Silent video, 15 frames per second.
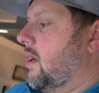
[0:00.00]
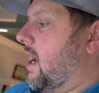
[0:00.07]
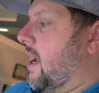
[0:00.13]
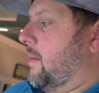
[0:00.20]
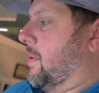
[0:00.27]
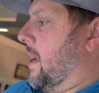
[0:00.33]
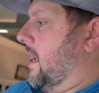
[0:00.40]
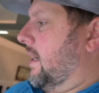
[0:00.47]

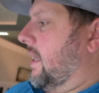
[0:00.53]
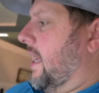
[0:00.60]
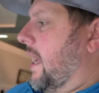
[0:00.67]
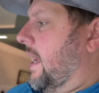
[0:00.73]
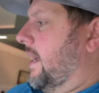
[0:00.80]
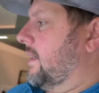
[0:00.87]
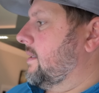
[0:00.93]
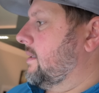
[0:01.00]
iPad
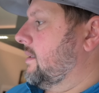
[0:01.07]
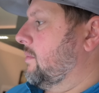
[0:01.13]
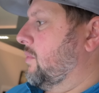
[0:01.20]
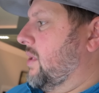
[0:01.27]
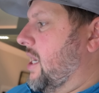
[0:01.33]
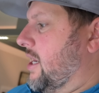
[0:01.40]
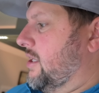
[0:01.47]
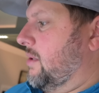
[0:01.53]
case,
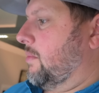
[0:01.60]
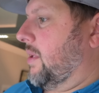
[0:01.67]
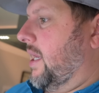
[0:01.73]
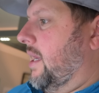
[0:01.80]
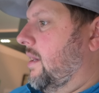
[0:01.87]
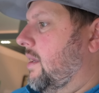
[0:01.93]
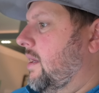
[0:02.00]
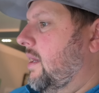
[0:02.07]
protection
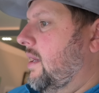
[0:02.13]
plan,